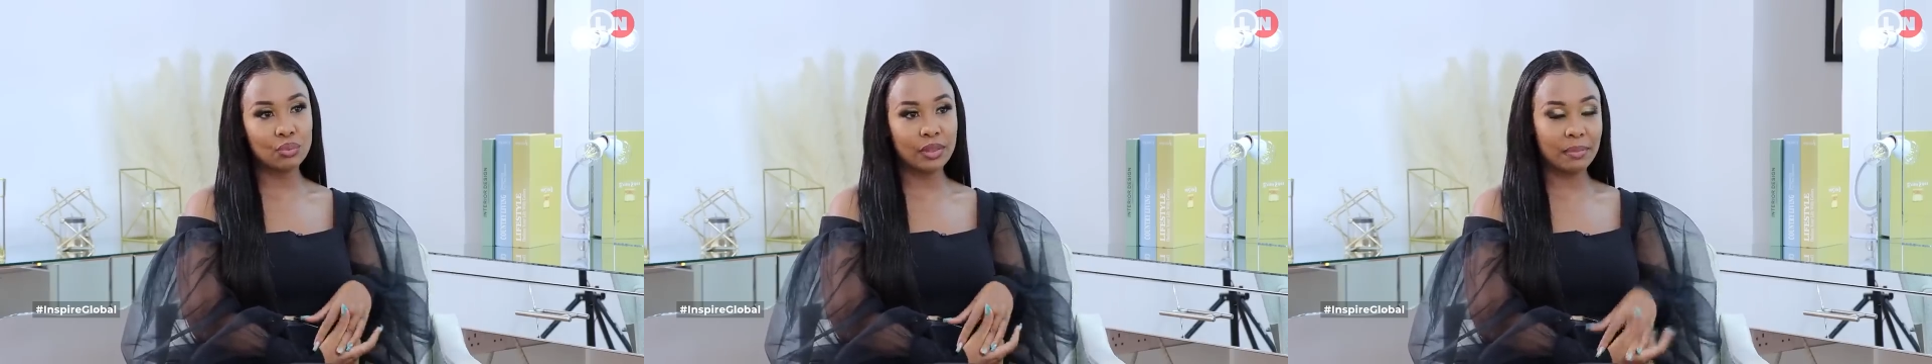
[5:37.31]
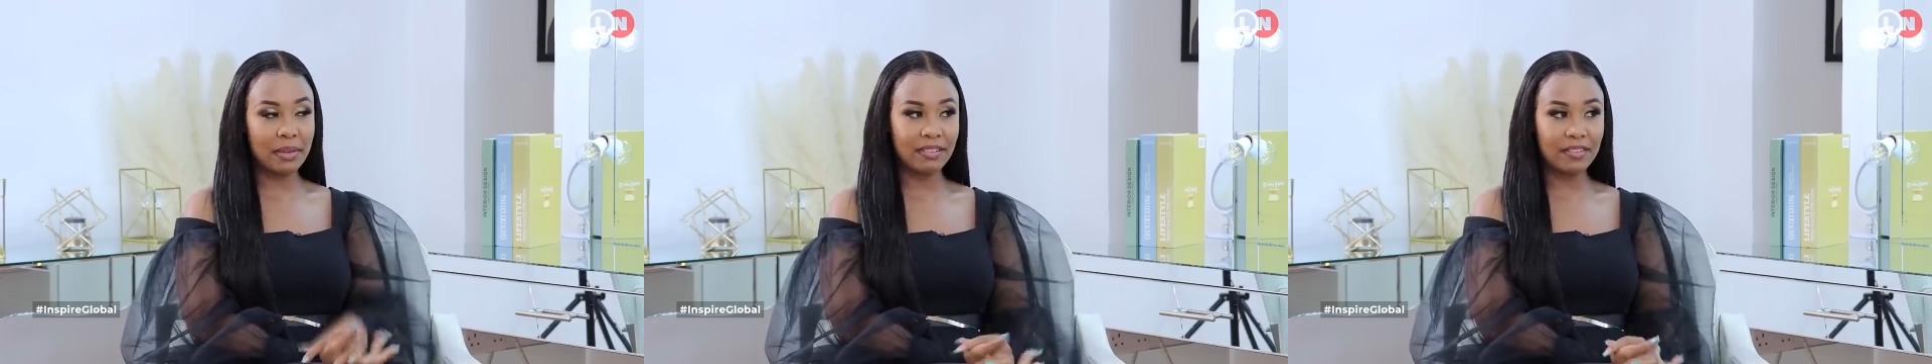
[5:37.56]

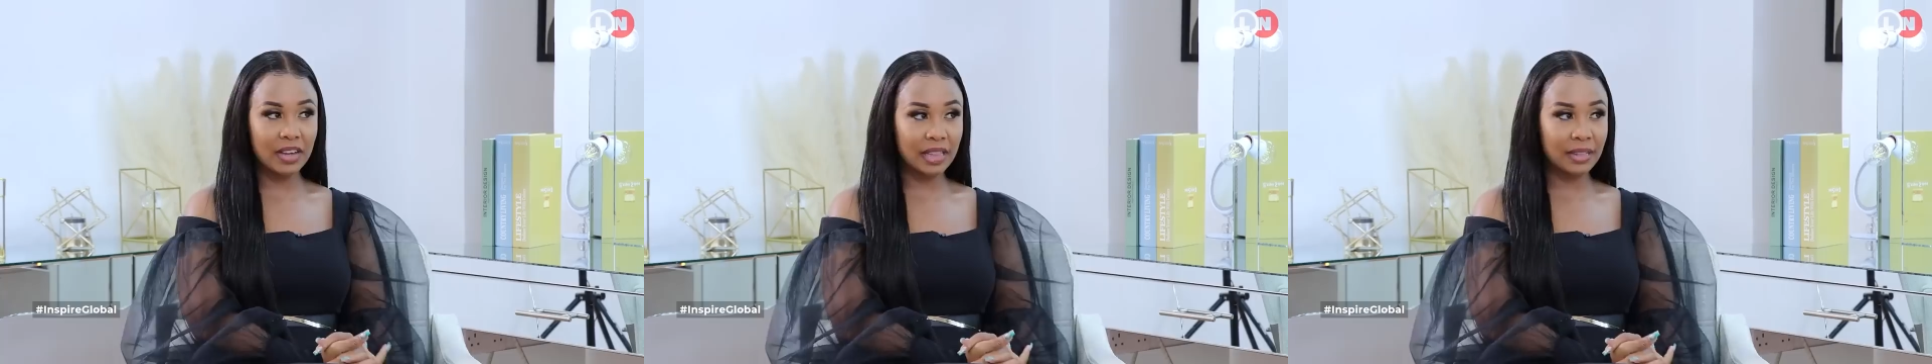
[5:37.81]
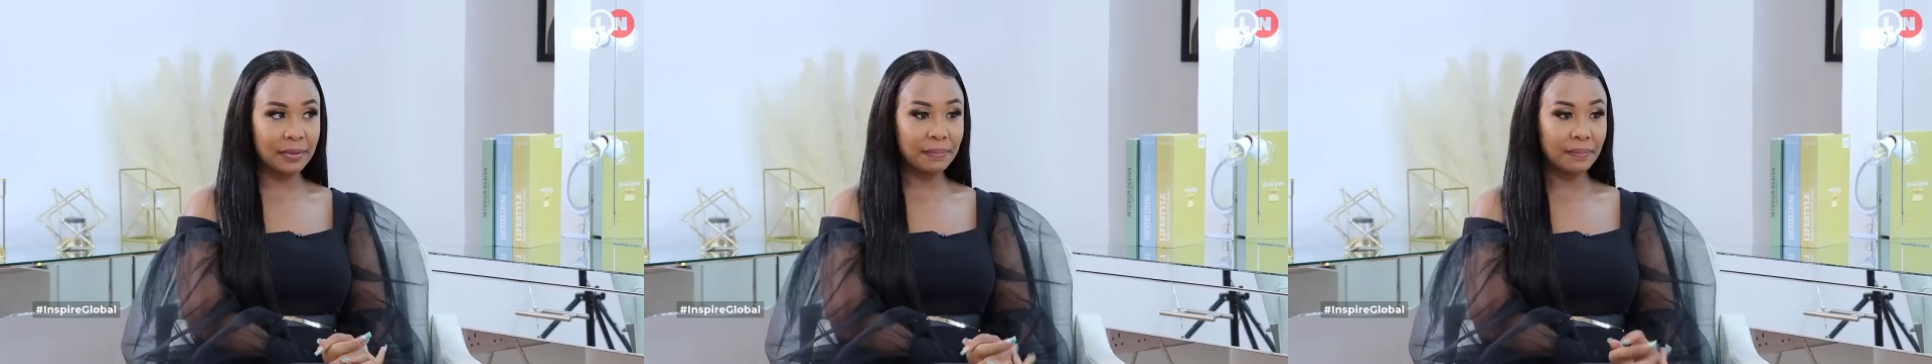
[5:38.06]
with my
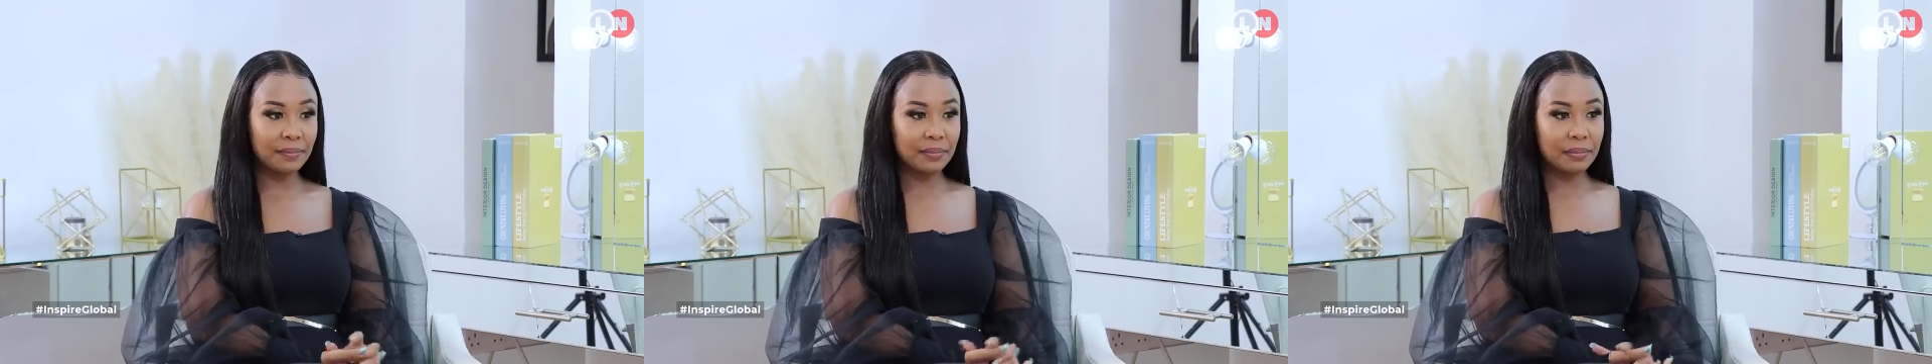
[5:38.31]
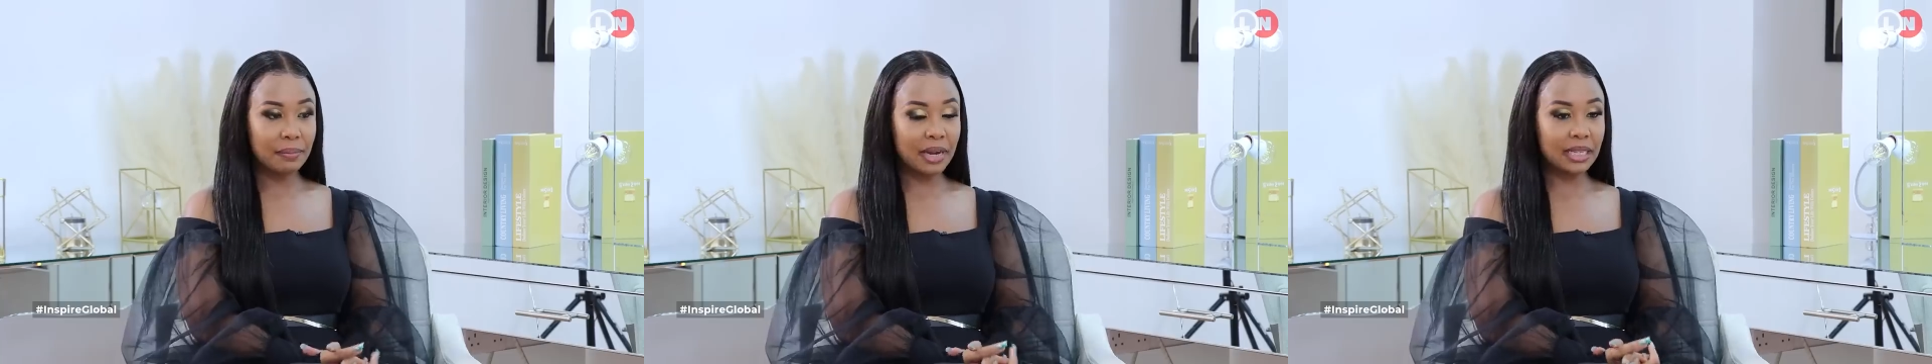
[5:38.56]
father,
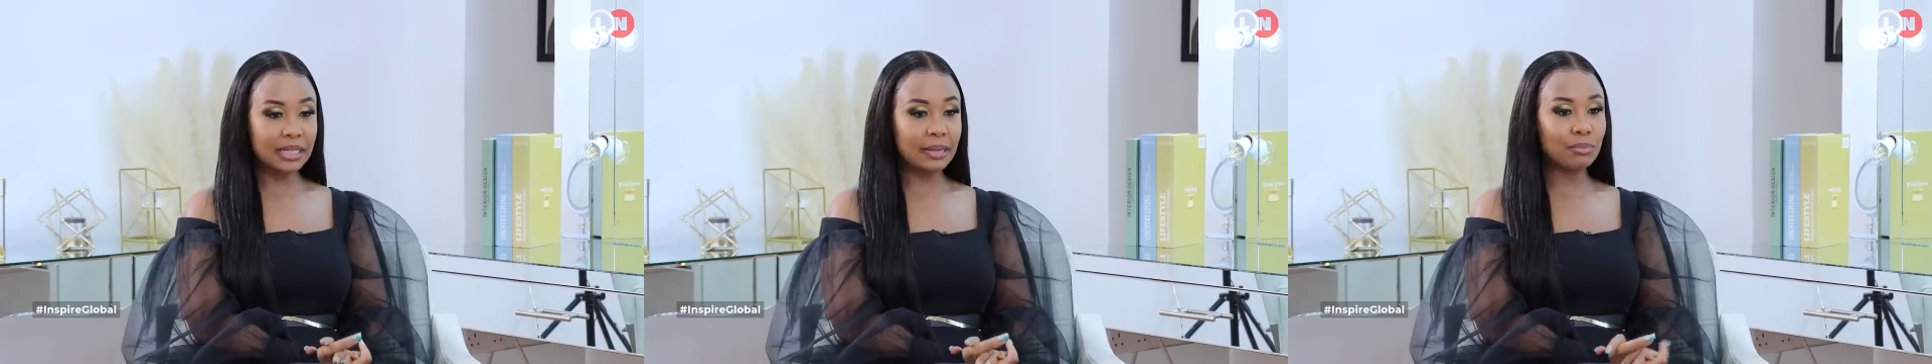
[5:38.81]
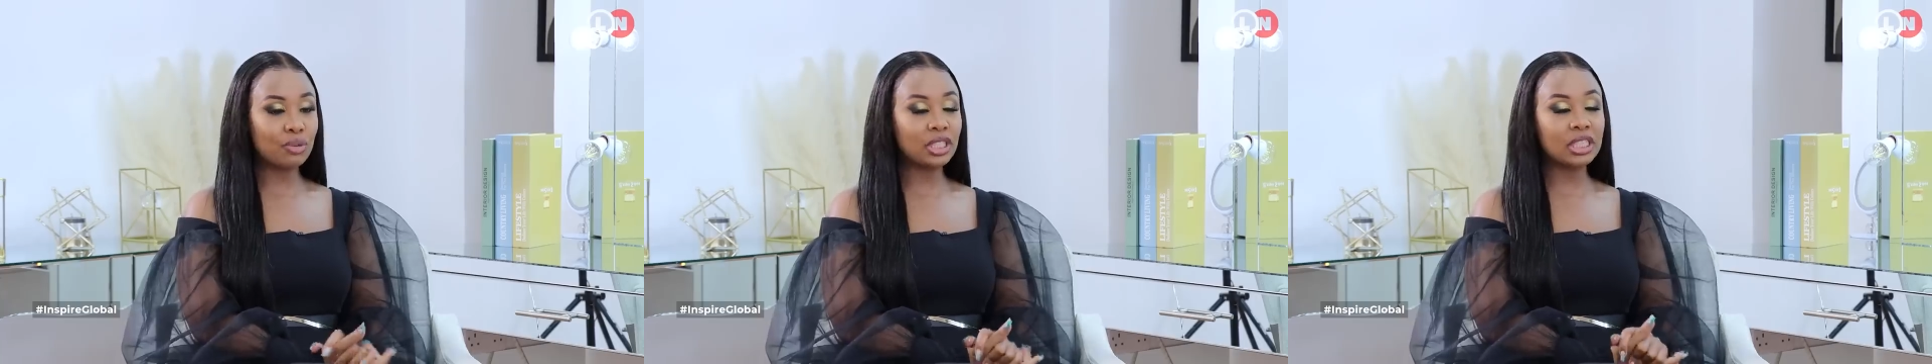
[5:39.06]
but at
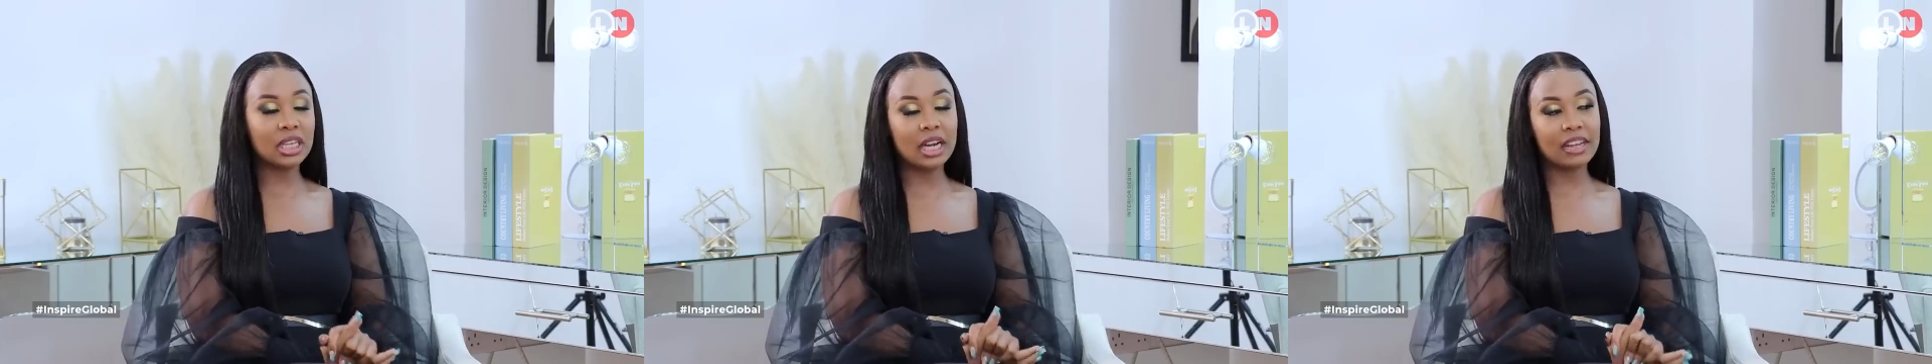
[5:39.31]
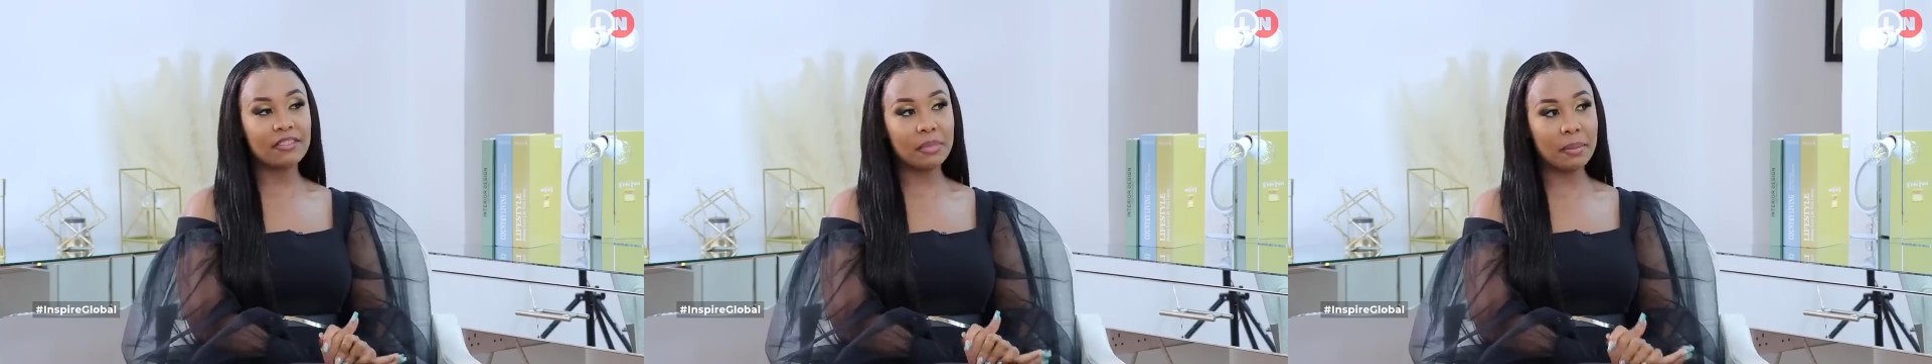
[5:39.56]
some point in
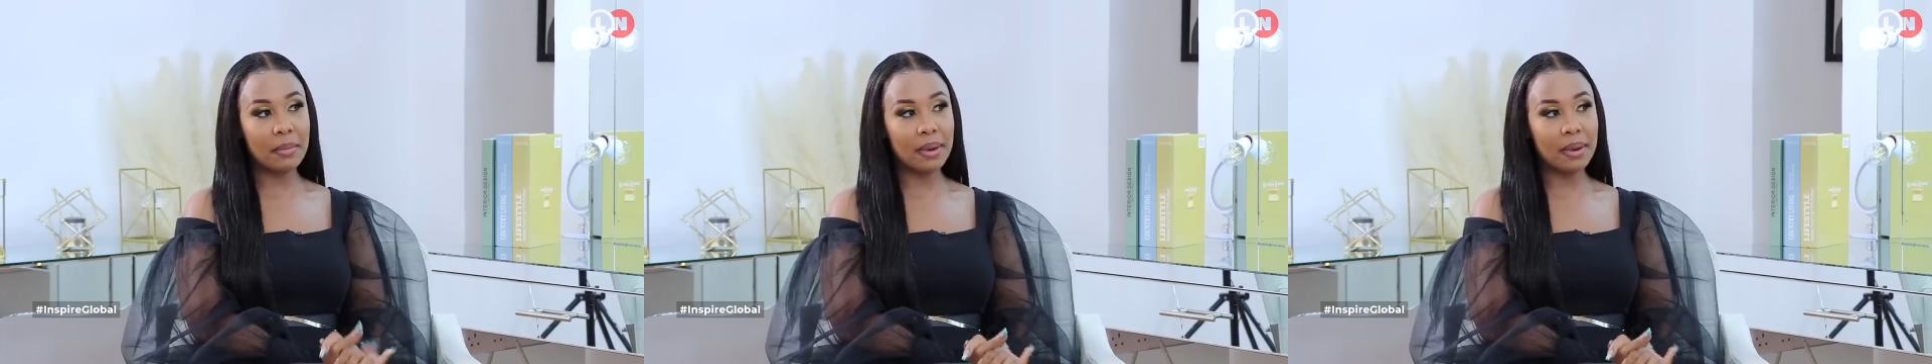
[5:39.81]
life, my